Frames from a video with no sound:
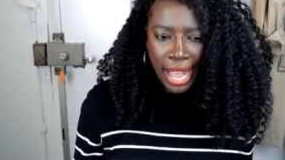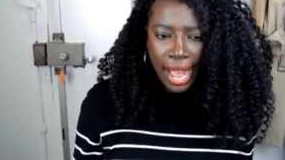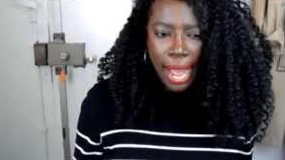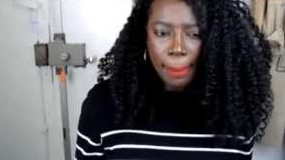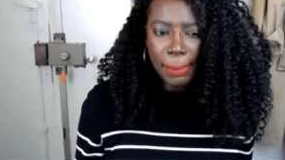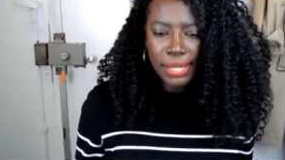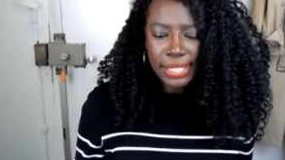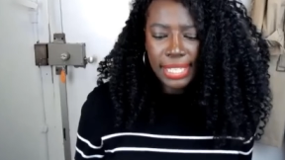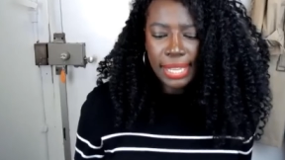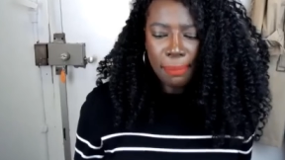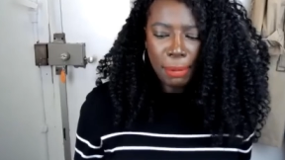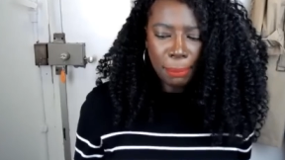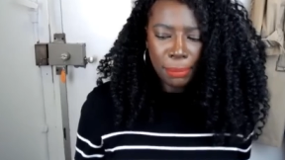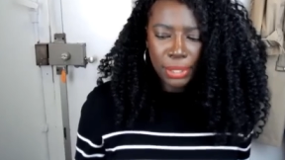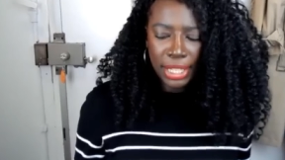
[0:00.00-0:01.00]
I'm not saying that
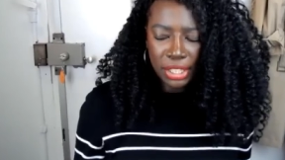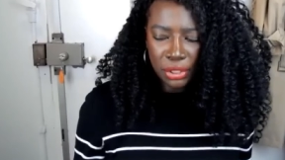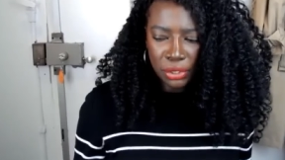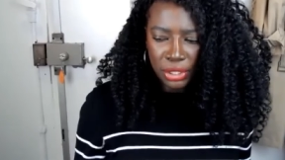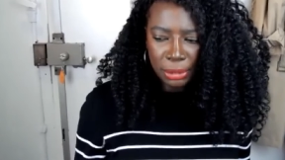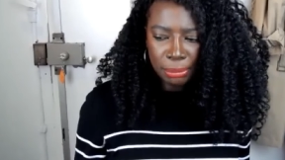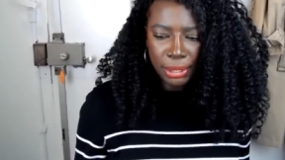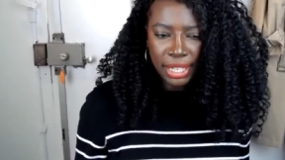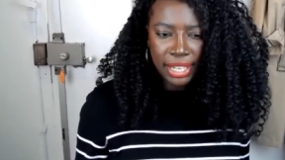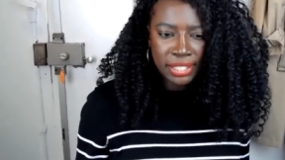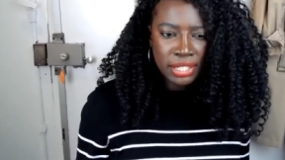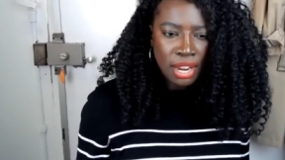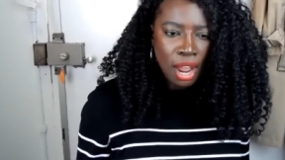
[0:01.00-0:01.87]
people like 30 plus